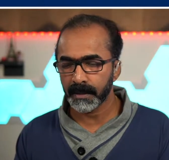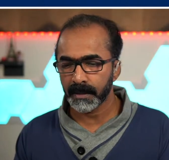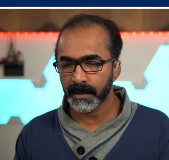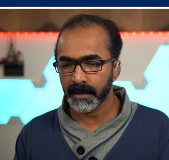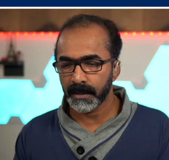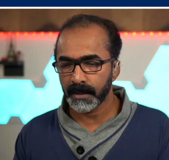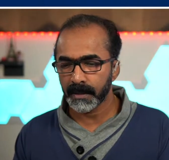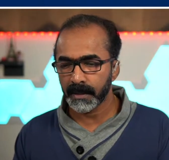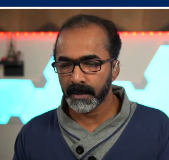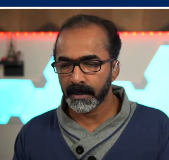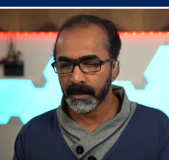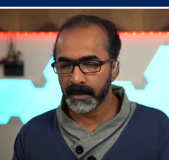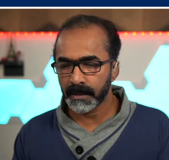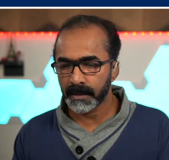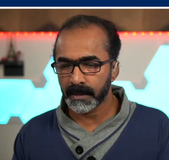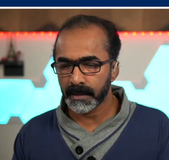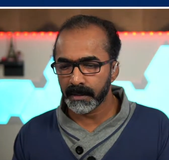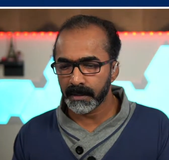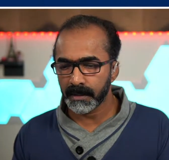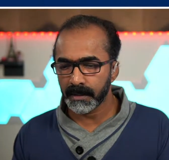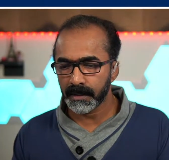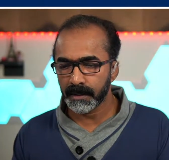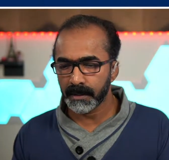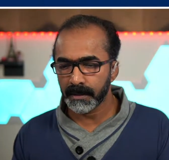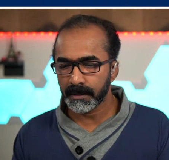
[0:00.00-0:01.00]

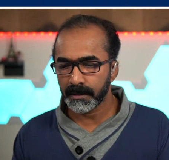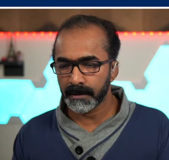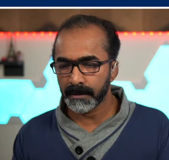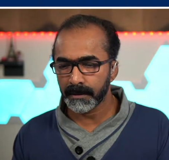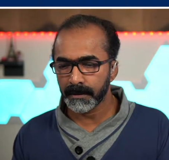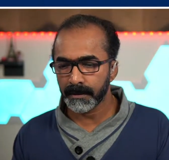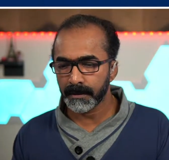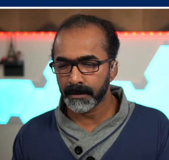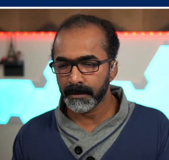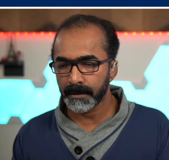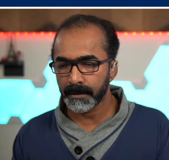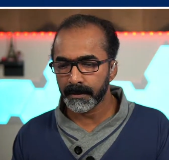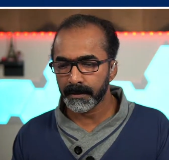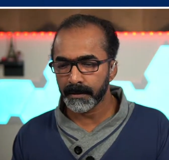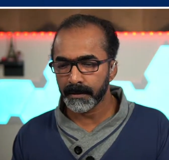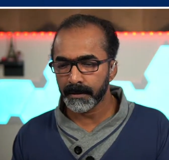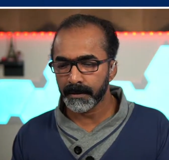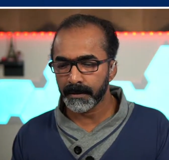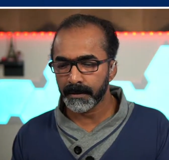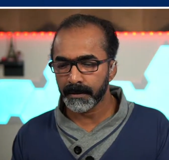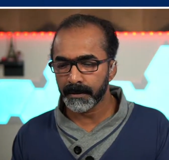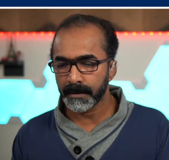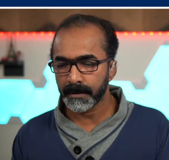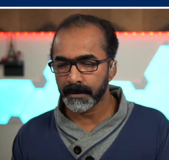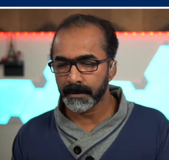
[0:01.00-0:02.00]

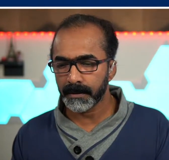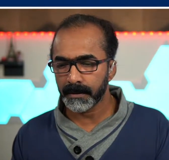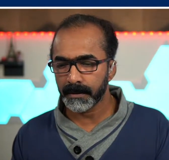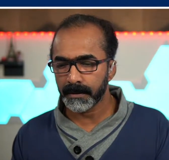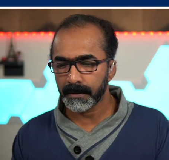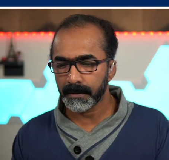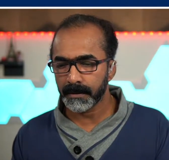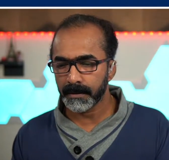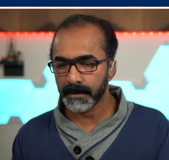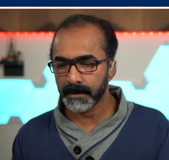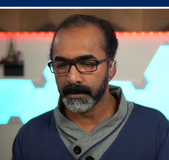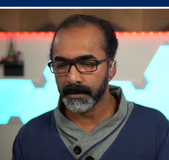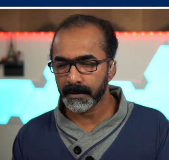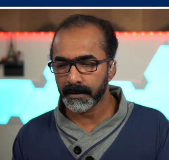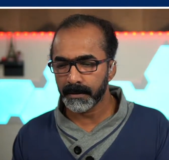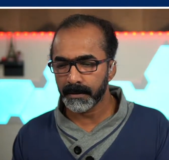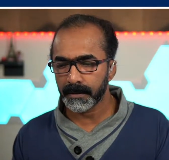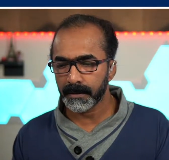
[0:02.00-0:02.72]
(no one is talking)